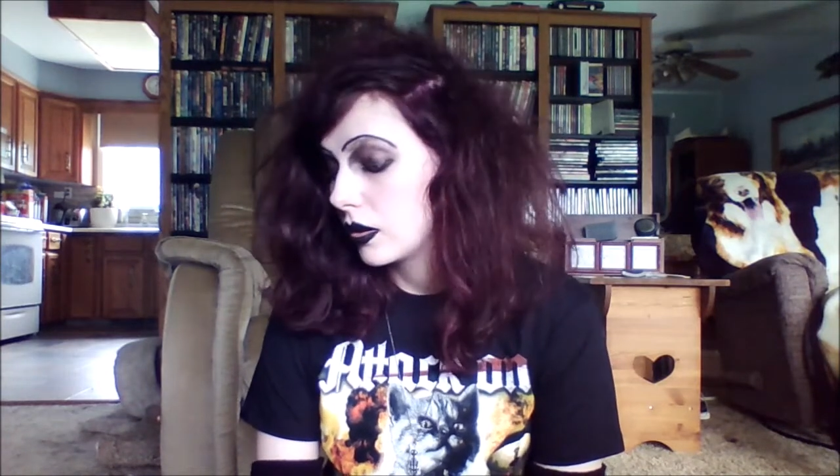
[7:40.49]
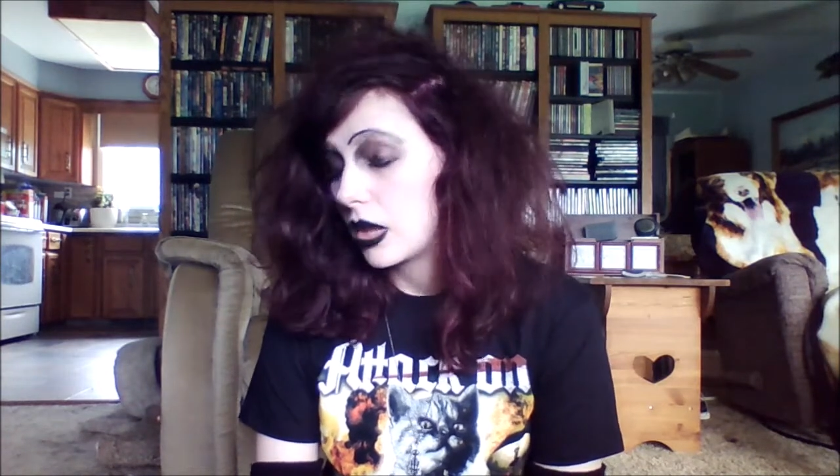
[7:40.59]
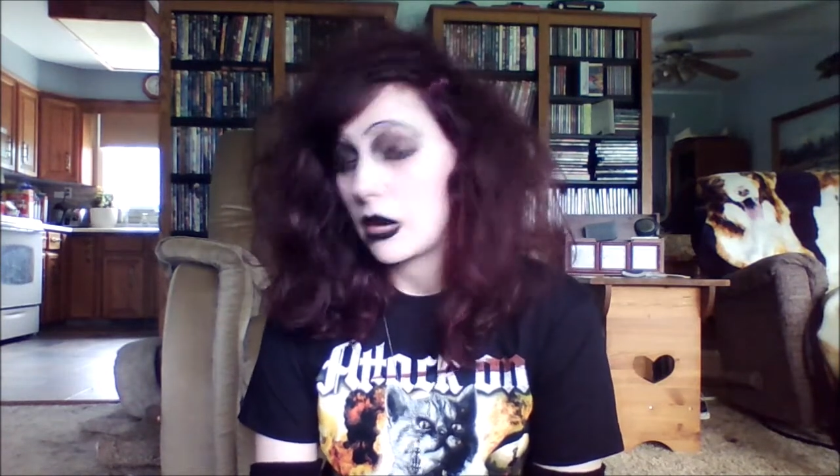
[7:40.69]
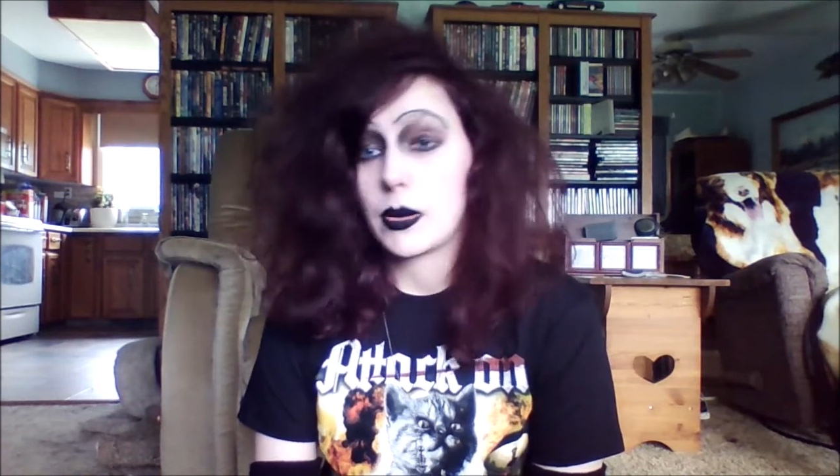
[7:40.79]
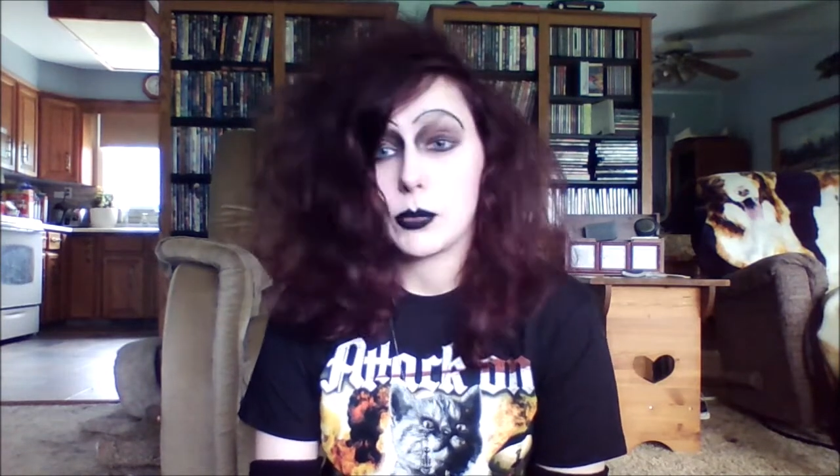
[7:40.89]

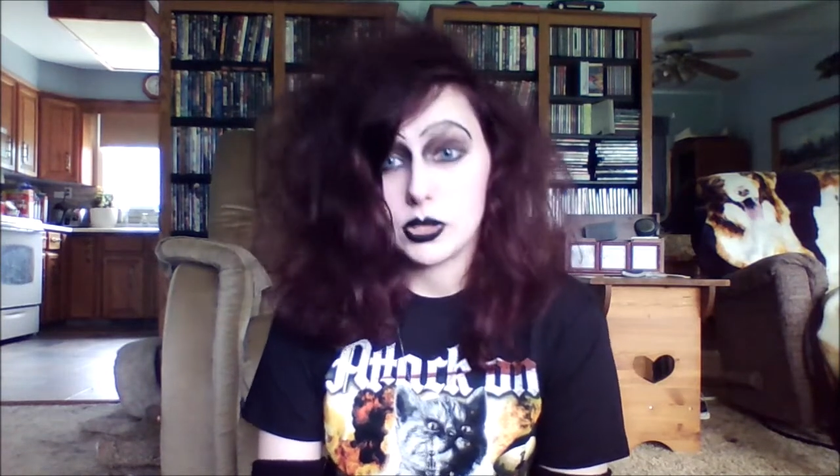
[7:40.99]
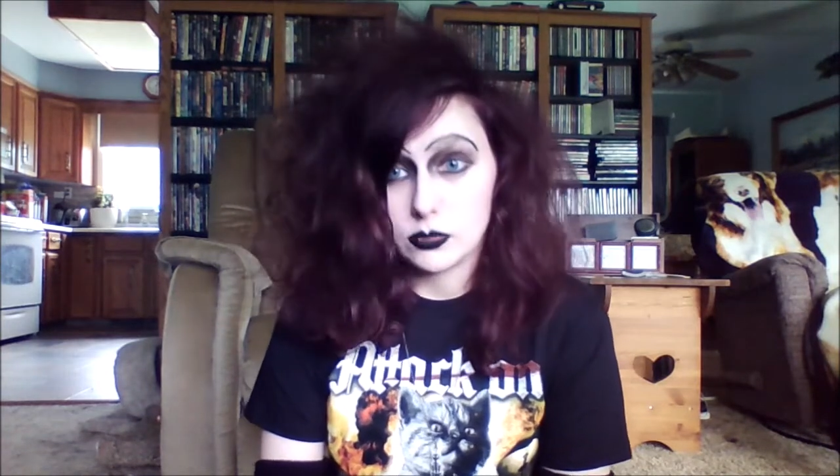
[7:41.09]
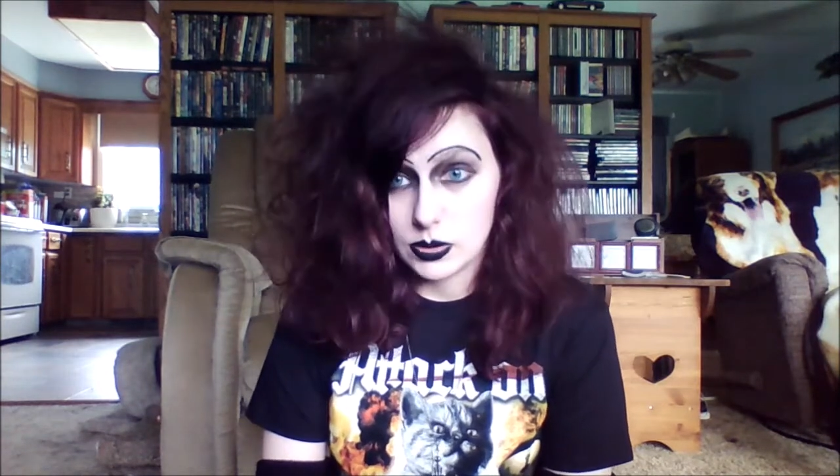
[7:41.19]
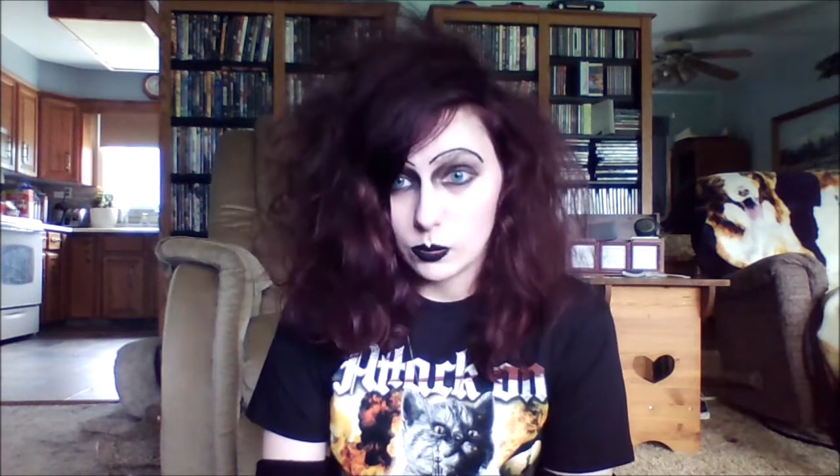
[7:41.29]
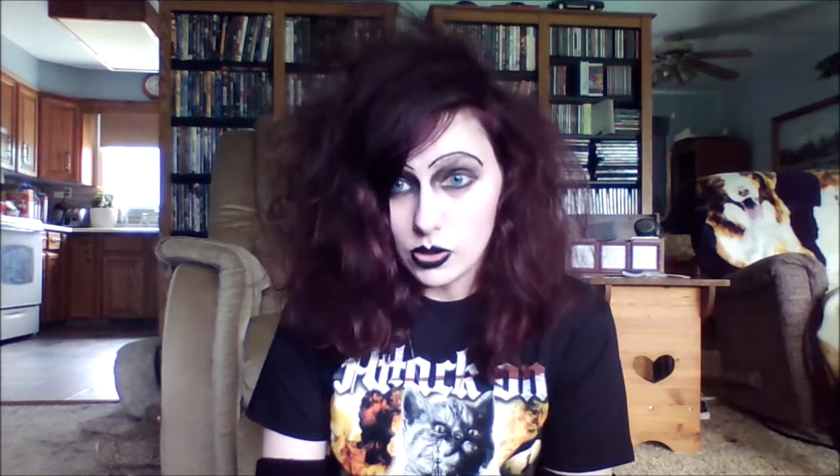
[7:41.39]
They are a breed
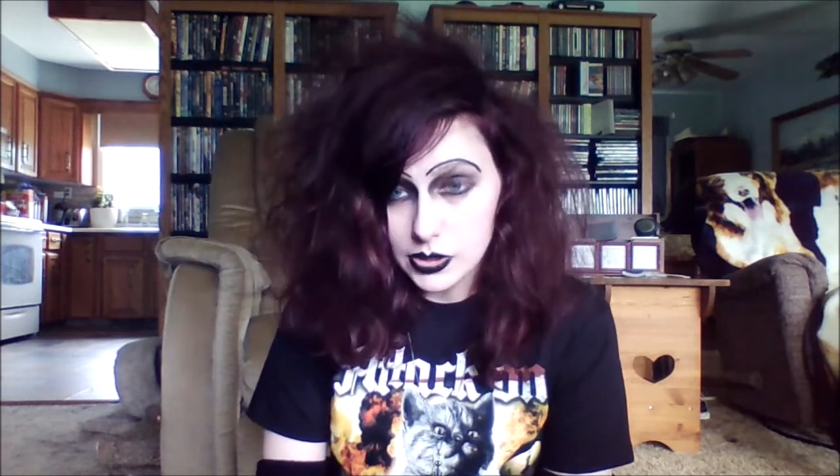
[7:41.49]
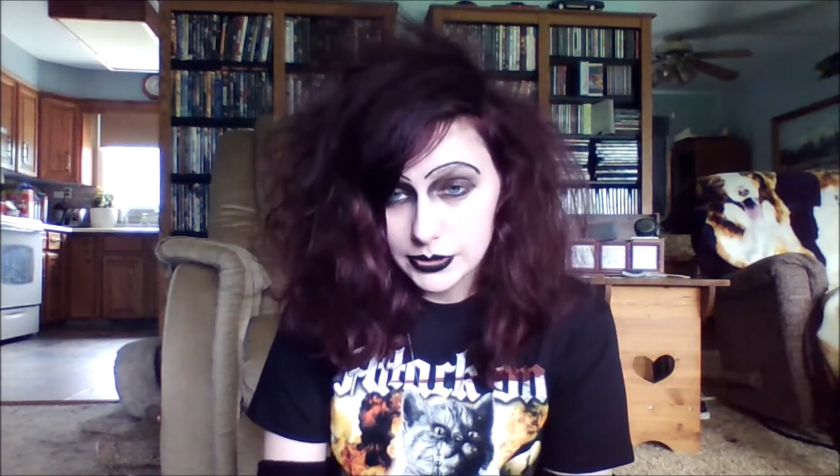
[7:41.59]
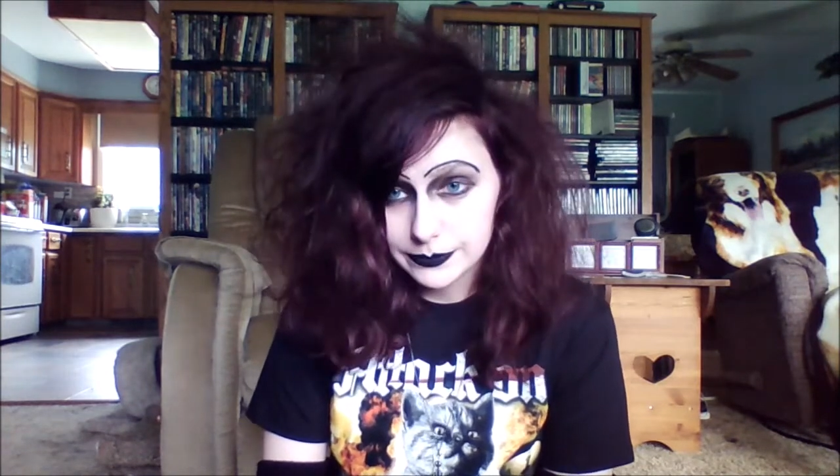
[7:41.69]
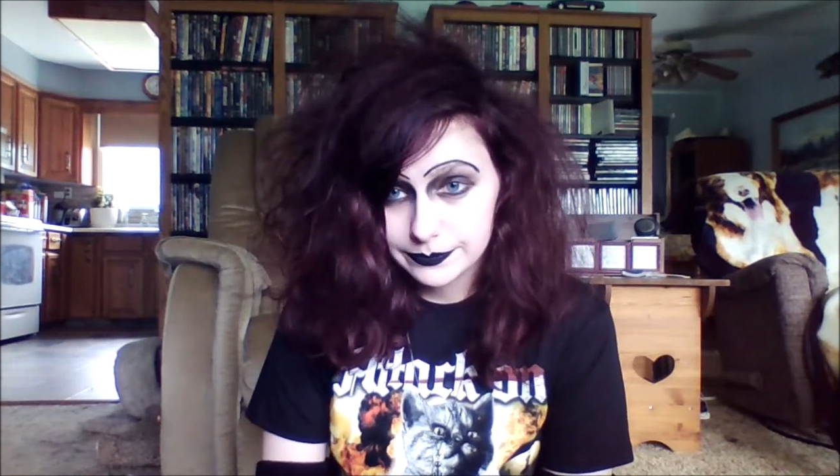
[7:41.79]
you can walk.